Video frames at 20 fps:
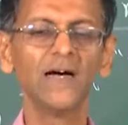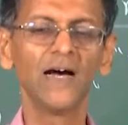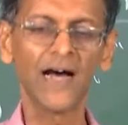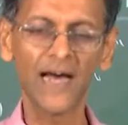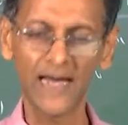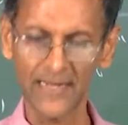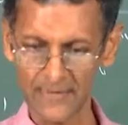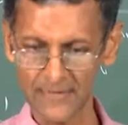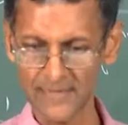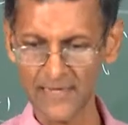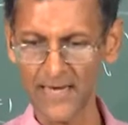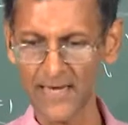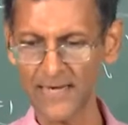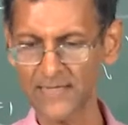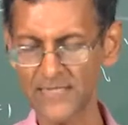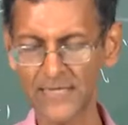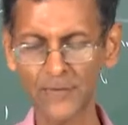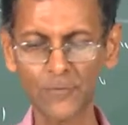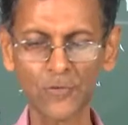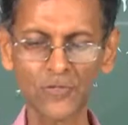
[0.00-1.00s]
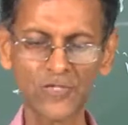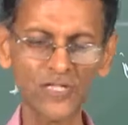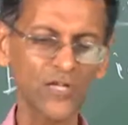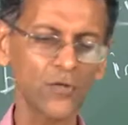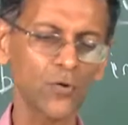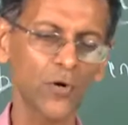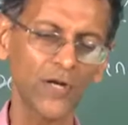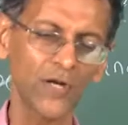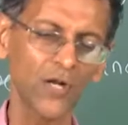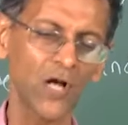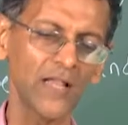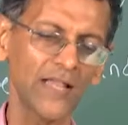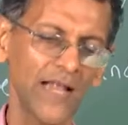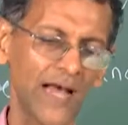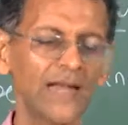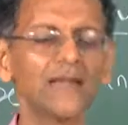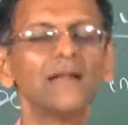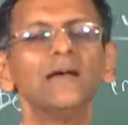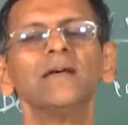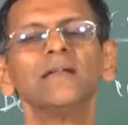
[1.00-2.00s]
at x equal to 0 and all
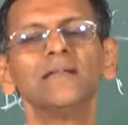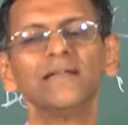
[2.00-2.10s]
that.